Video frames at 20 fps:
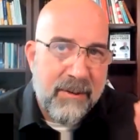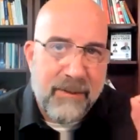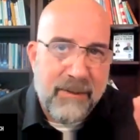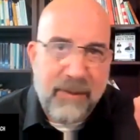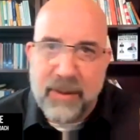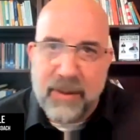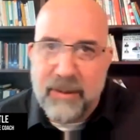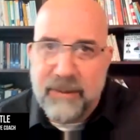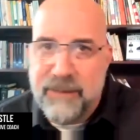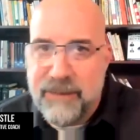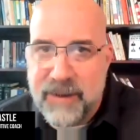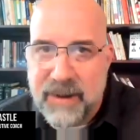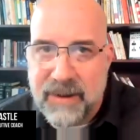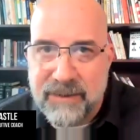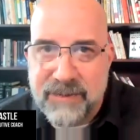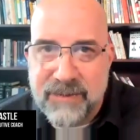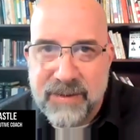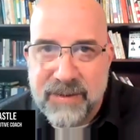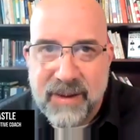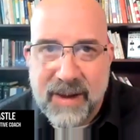for the
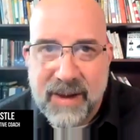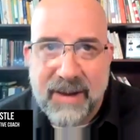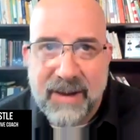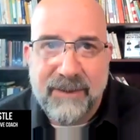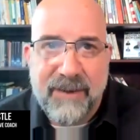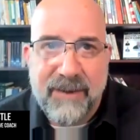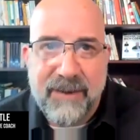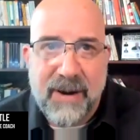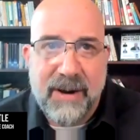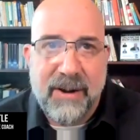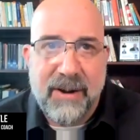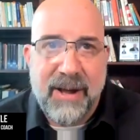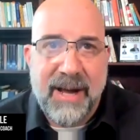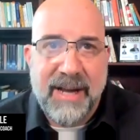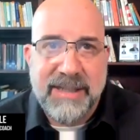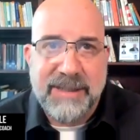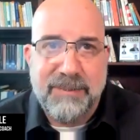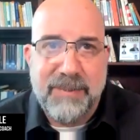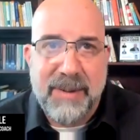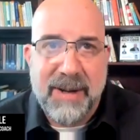fifth and final
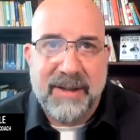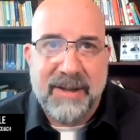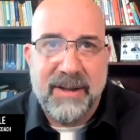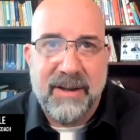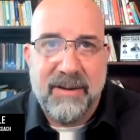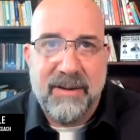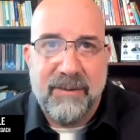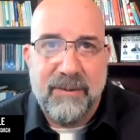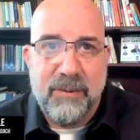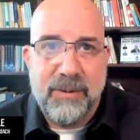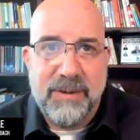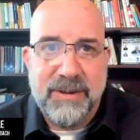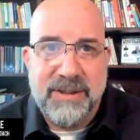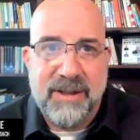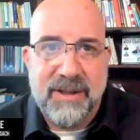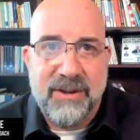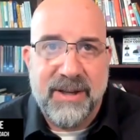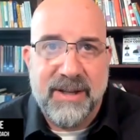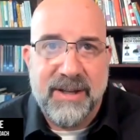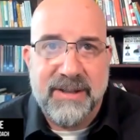aspect of
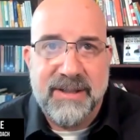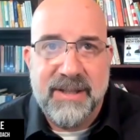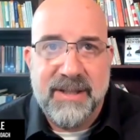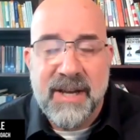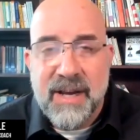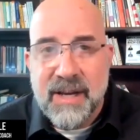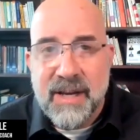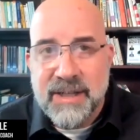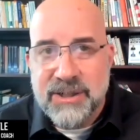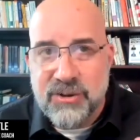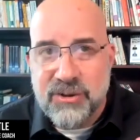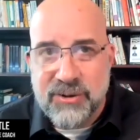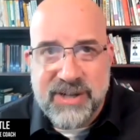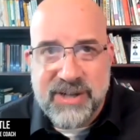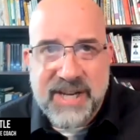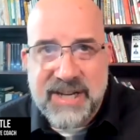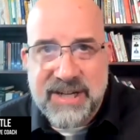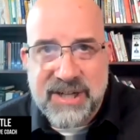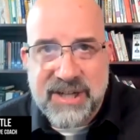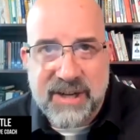resilience,
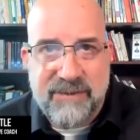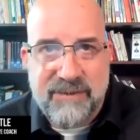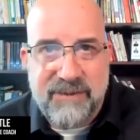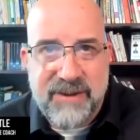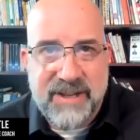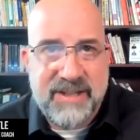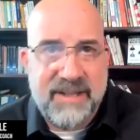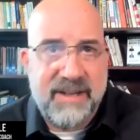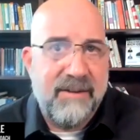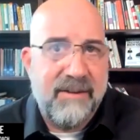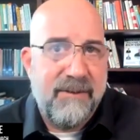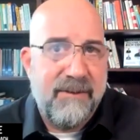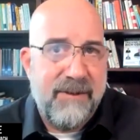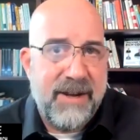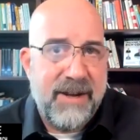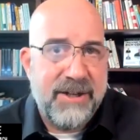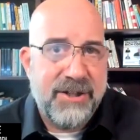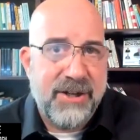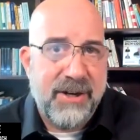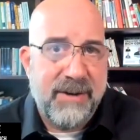strategic
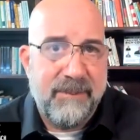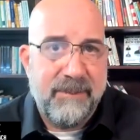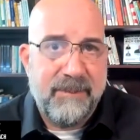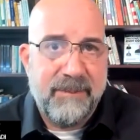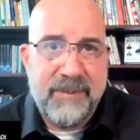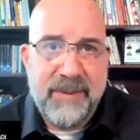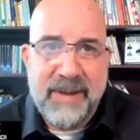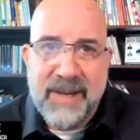vision.